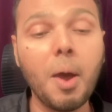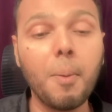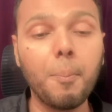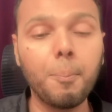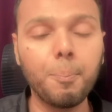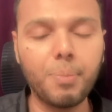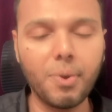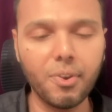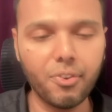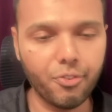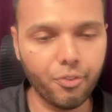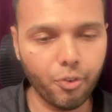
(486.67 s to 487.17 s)

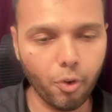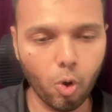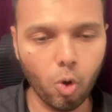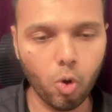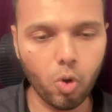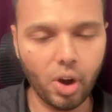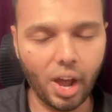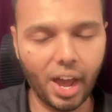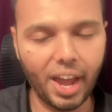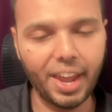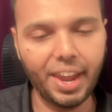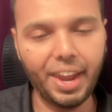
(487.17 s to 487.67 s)

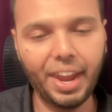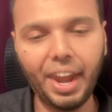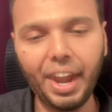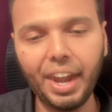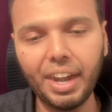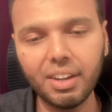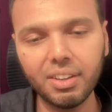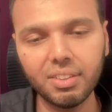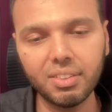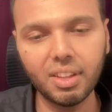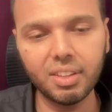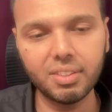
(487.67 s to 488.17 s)
Before I
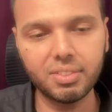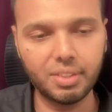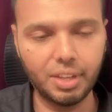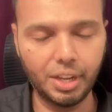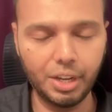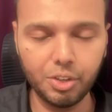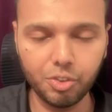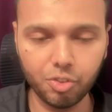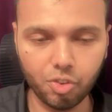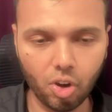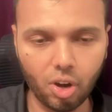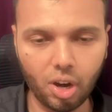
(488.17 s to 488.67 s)
end this
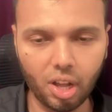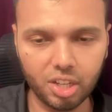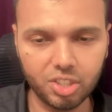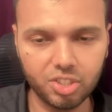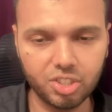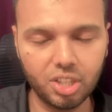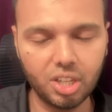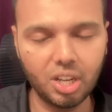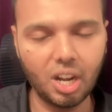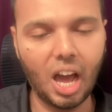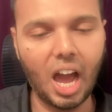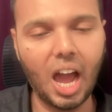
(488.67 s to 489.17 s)

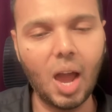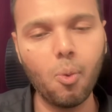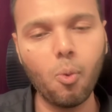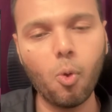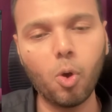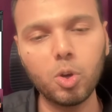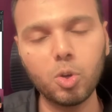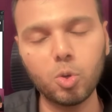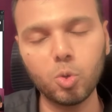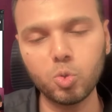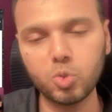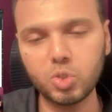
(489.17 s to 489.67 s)
introduction, I
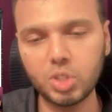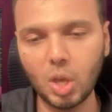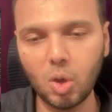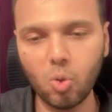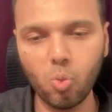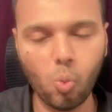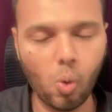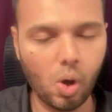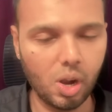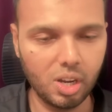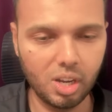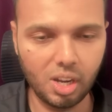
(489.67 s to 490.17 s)
want to say
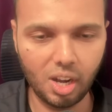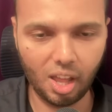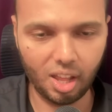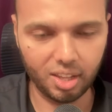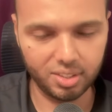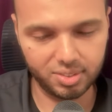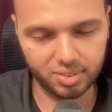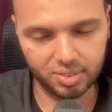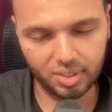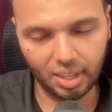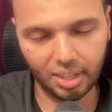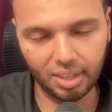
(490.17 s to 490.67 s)
one
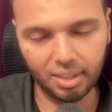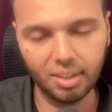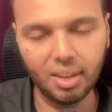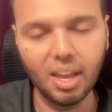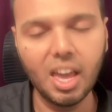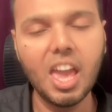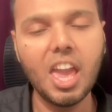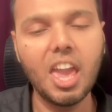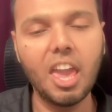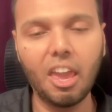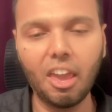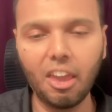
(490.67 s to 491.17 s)
last thing.
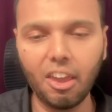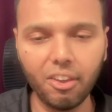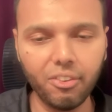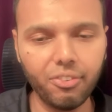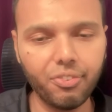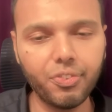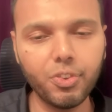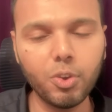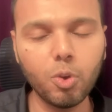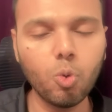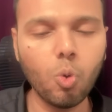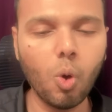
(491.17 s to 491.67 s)

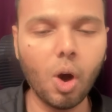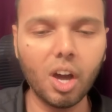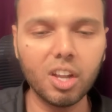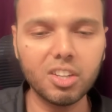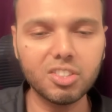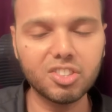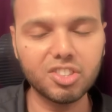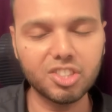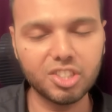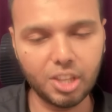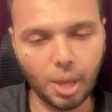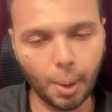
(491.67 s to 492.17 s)
If you are
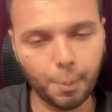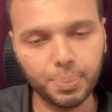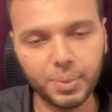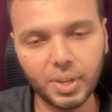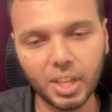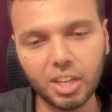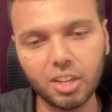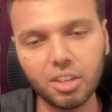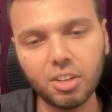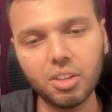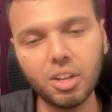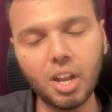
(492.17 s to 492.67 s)

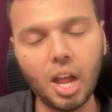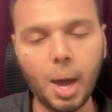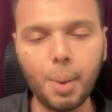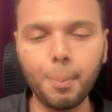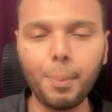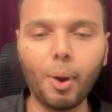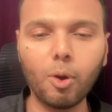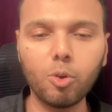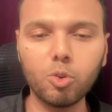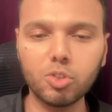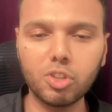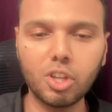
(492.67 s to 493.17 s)
skeptical
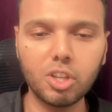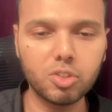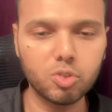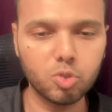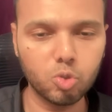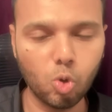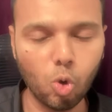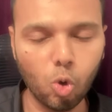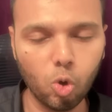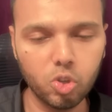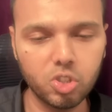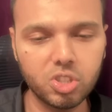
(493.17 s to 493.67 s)
about this
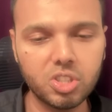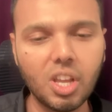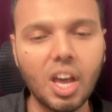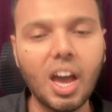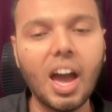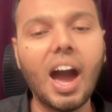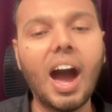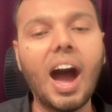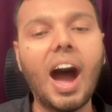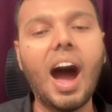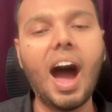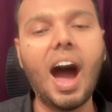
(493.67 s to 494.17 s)
course,
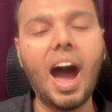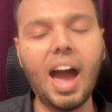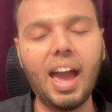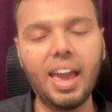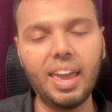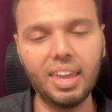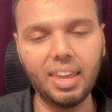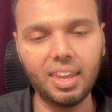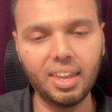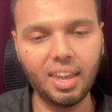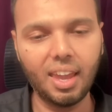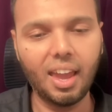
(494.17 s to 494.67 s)

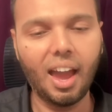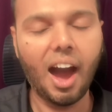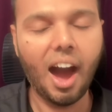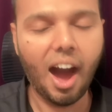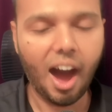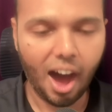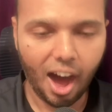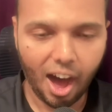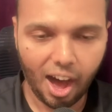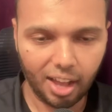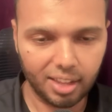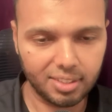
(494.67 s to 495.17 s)
I
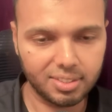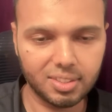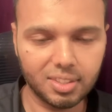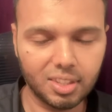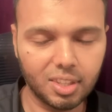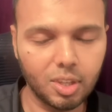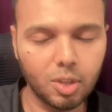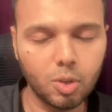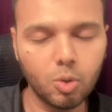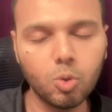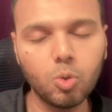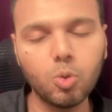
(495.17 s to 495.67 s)

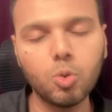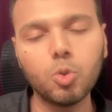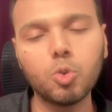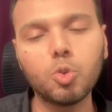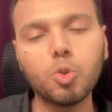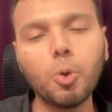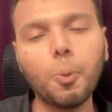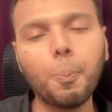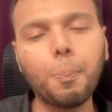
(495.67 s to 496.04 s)
ask you to